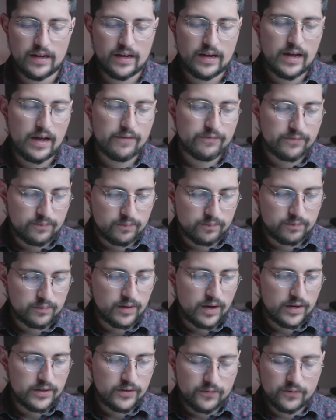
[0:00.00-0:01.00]
I've
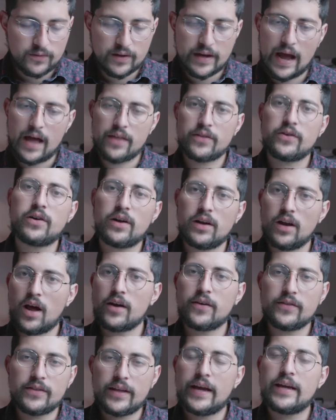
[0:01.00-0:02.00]
kind of gathered a
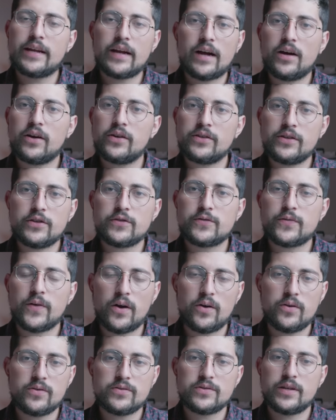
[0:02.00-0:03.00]
lot of data on these
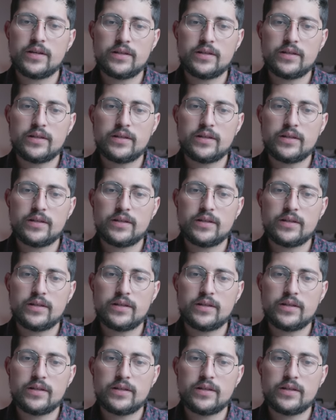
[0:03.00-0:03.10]
phones,